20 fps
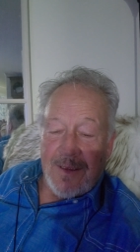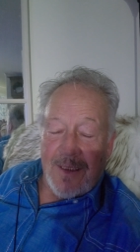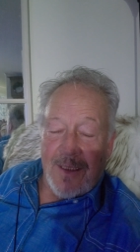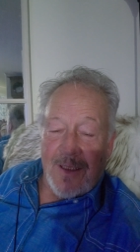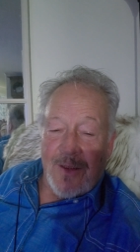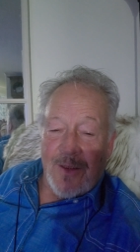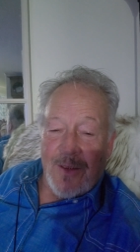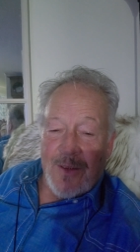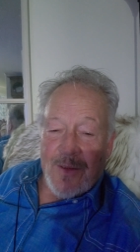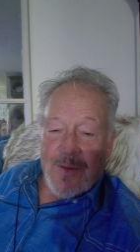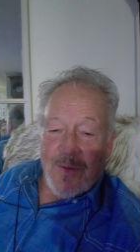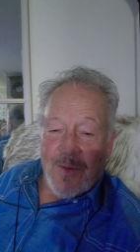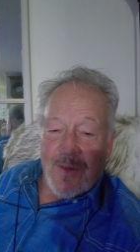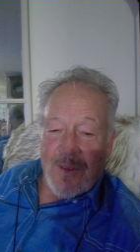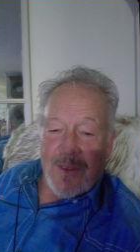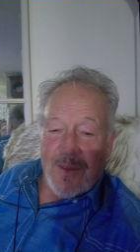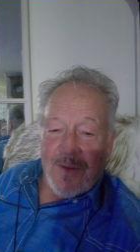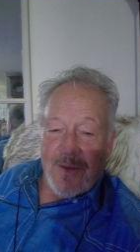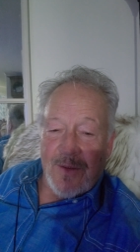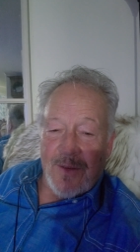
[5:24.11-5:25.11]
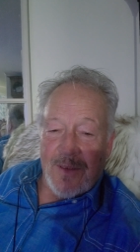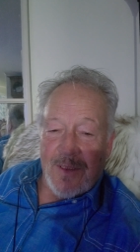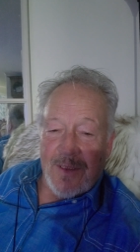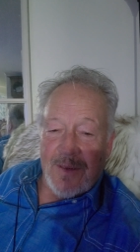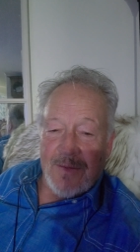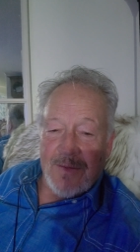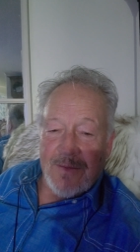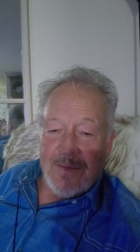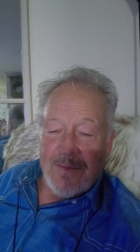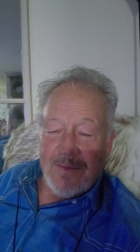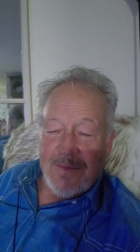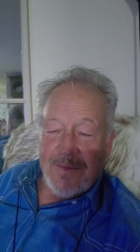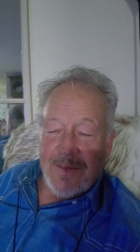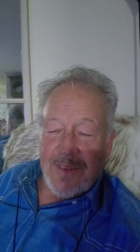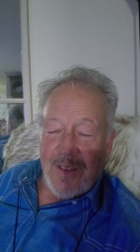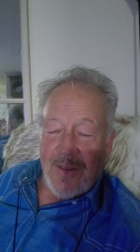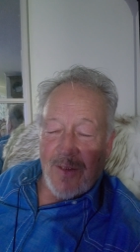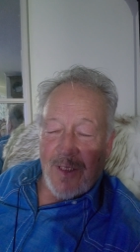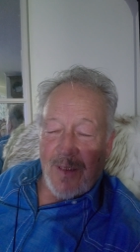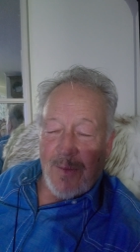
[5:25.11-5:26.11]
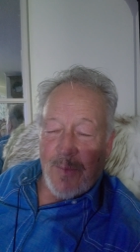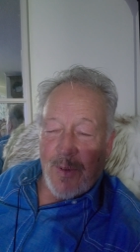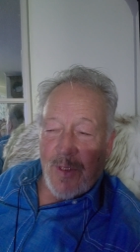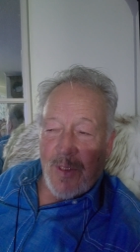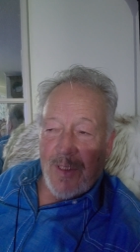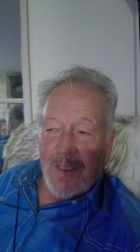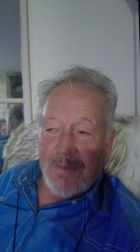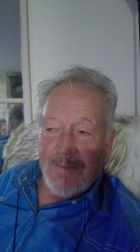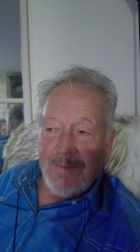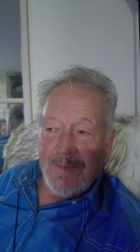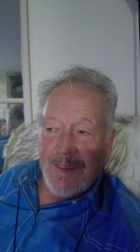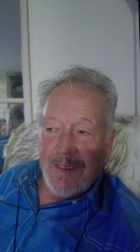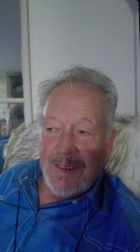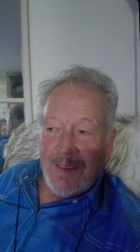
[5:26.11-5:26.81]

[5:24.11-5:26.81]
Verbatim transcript: areas where they're doing the tailgate party.